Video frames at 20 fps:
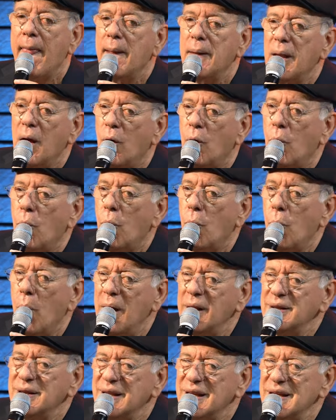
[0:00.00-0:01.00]
Now,
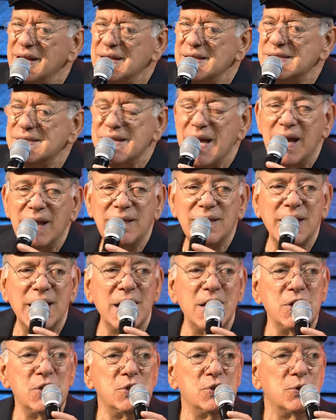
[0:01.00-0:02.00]
what is that
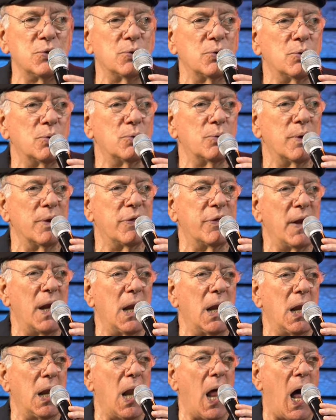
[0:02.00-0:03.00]
issue with the
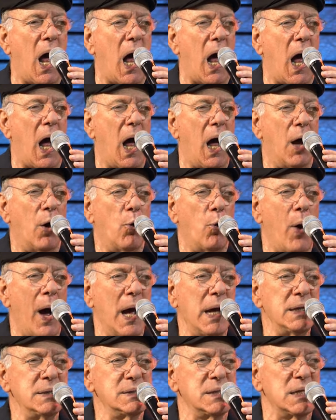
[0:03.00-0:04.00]
law?
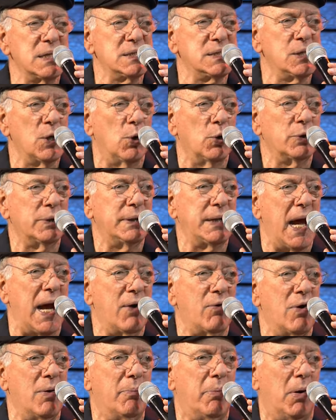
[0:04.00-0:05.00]
Why is it so
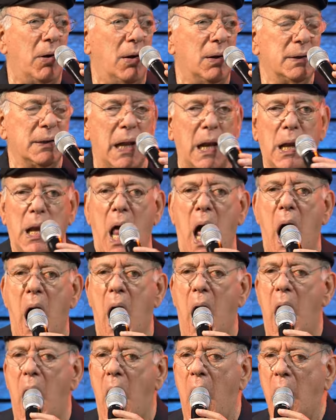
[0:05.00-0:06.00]
terrible, the
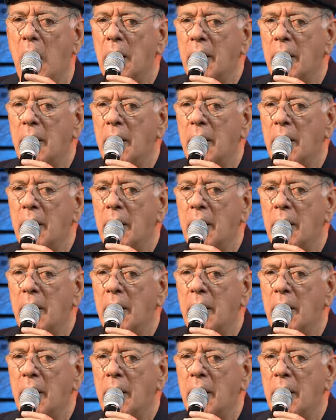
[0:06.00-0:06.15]
law?